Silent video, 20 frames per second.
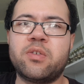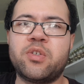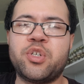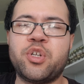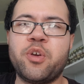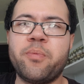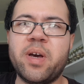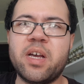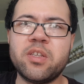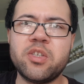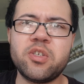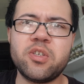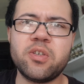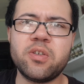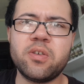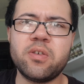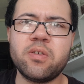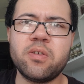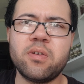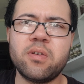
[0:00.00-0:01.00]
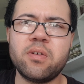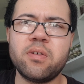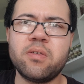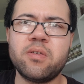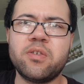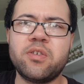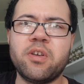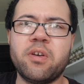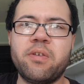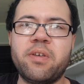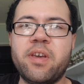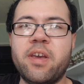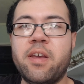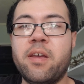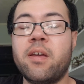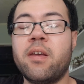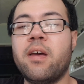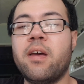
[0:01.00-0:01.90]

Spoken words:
2 months. So yeah,